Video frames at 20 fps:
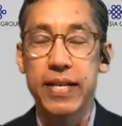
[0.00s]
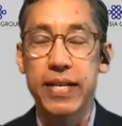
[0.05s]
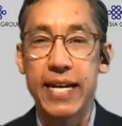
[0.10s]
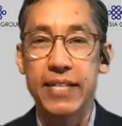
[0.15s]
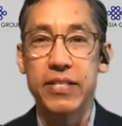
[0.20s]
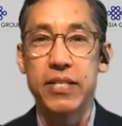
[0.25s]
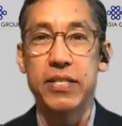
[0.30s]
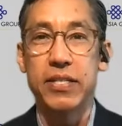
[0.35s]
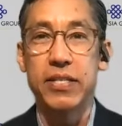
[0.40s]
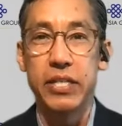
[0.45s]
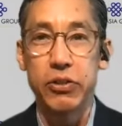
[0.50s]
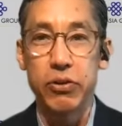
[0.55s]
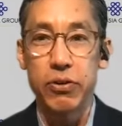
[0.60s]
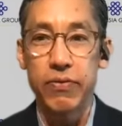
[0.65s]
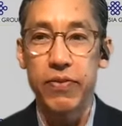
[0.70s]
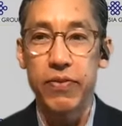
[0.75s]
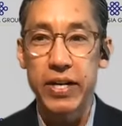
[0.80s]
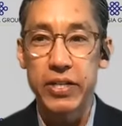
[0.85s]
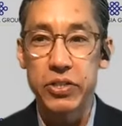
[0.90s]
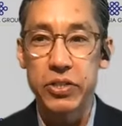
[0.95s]
as a senior
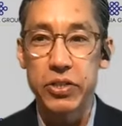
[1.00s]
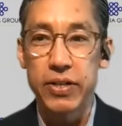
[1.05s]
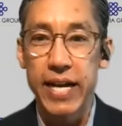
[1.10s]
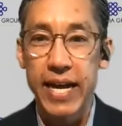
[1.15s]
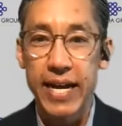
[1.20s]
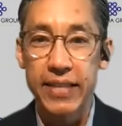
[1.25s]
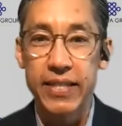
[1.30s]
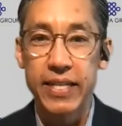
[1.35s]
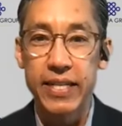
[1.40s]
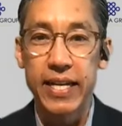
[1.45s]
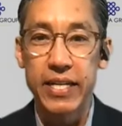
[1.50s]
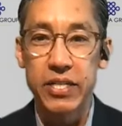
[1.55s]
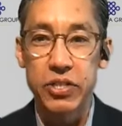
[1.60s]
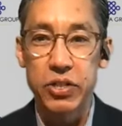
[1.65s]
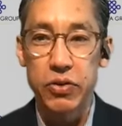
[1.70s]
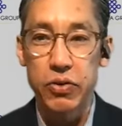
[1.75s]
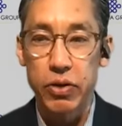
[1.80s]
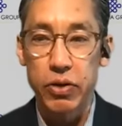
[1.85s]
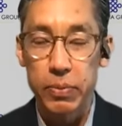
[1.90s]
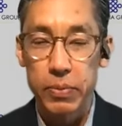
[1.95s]
advisor at the Asia
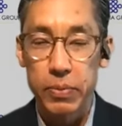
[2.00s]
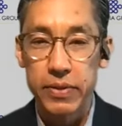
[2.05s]
Group.